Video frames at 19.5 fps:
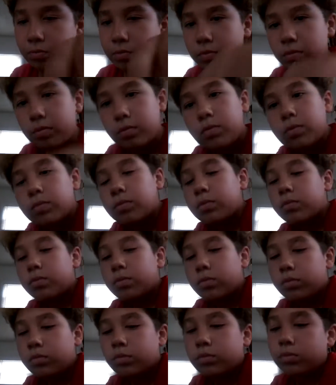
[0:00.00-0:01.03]
How'd you
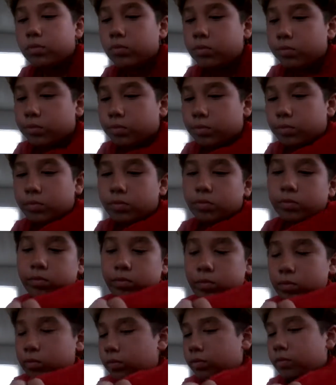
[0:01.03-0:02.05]
get one mil from
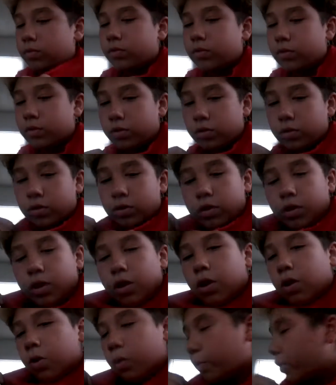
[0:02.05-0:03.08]
Fake Vids?
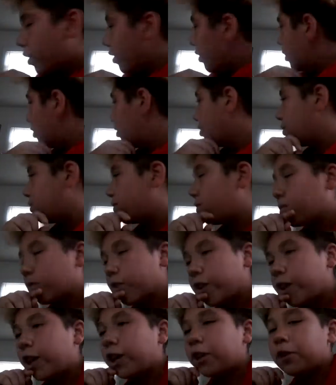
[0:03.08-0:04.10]
Oh, wait, because
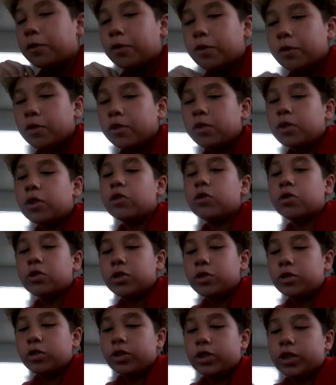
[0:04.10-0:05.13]
all your viewers are little
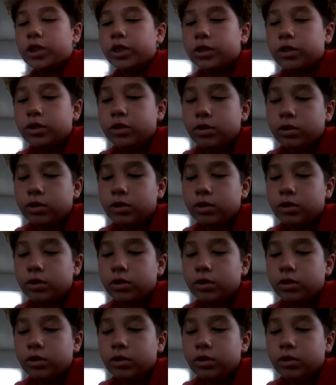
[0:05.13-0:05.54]
kids.